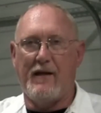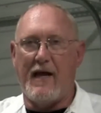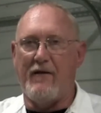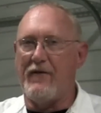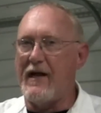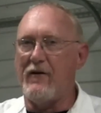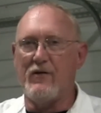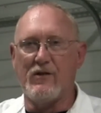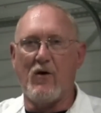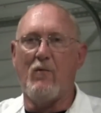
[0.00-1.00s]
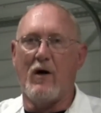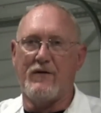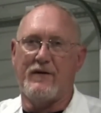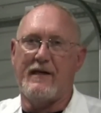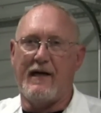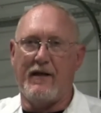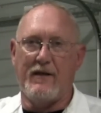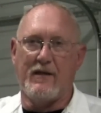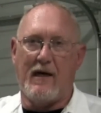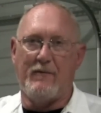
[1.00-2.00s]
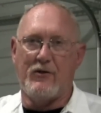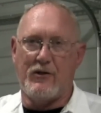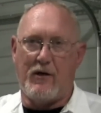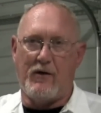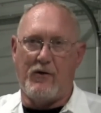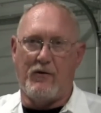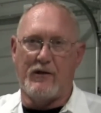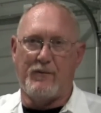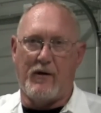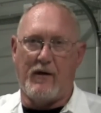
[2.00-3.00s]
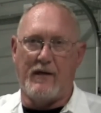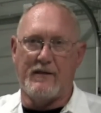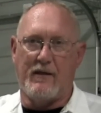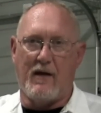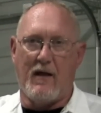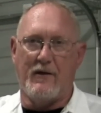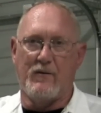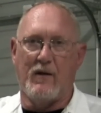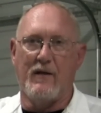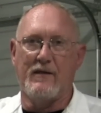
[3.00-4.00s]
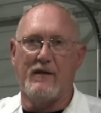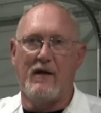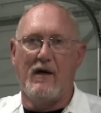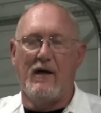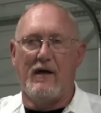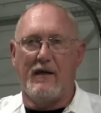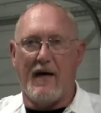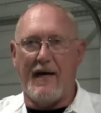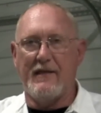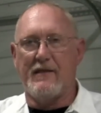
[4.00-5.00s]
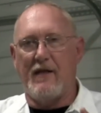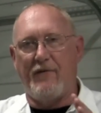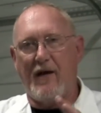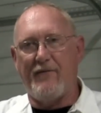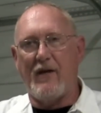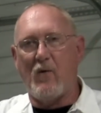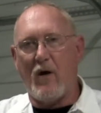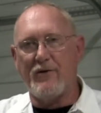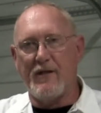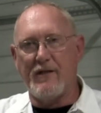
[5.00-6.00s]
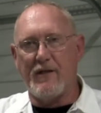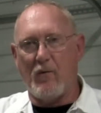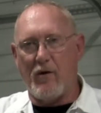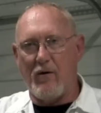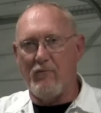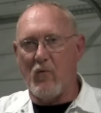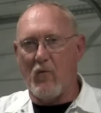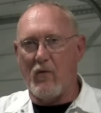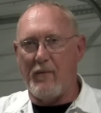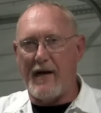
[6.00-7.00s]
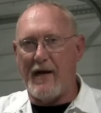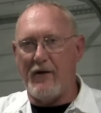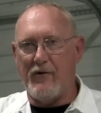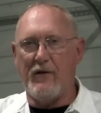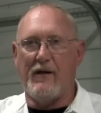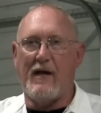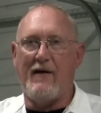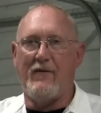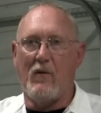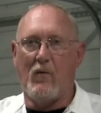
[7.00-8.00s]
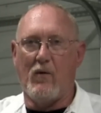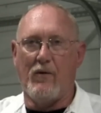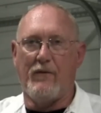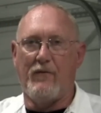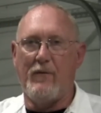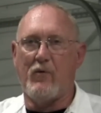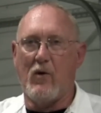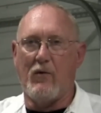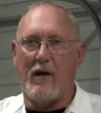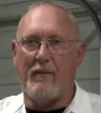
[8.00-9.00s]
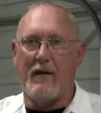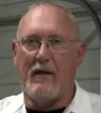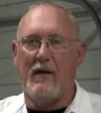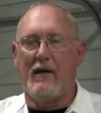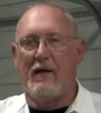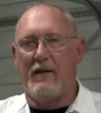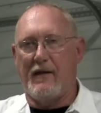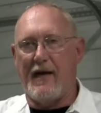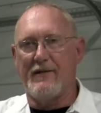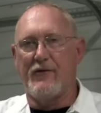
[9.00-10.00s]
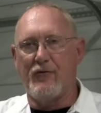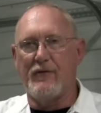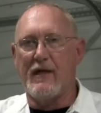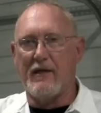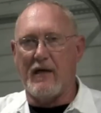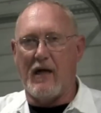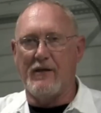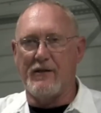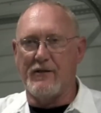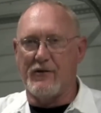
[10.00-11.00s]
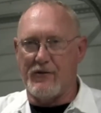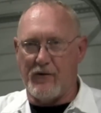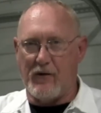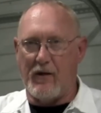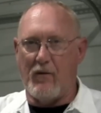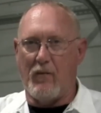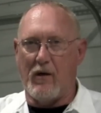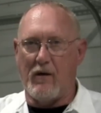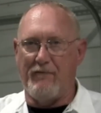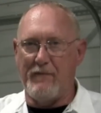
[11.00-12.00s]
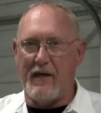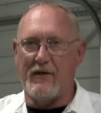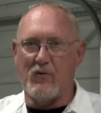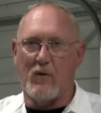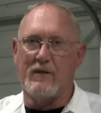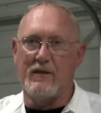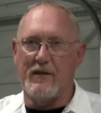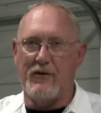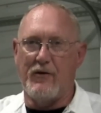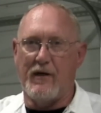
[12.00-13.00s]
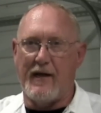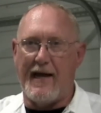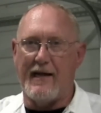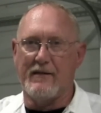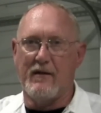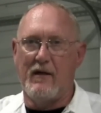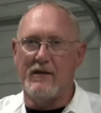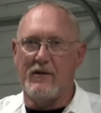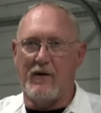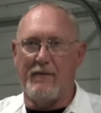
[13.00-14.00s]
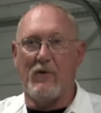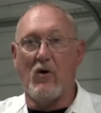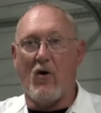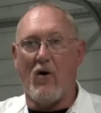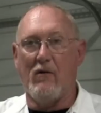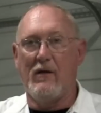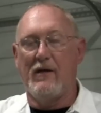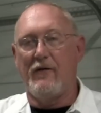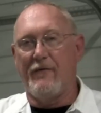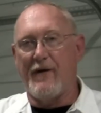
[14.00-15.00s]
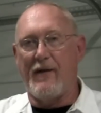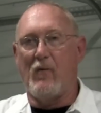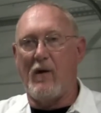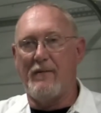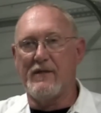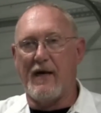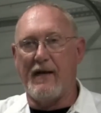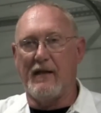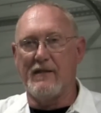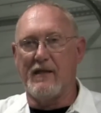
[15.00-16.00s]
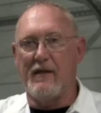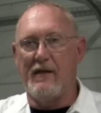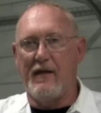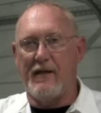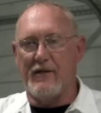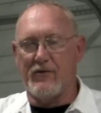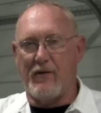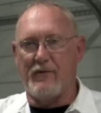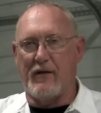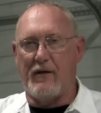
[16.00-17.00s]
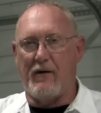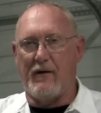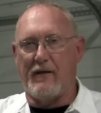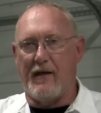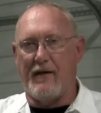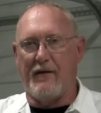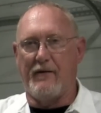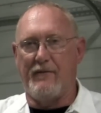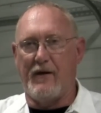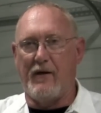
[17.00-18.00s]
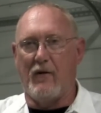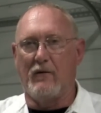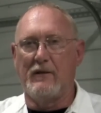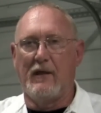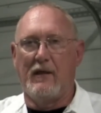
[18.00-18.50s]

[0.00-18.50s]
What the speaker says: Dave, thank you so much for taking the time to share your experience and knowledge with us. Guys, if you have any questions and to know more about how you can dive into the world of reprogramming, the guys at Drew Technologies are certainly among the many sources that you can ask. So give them a call. You'll find the website listed in the description here at the end of the video.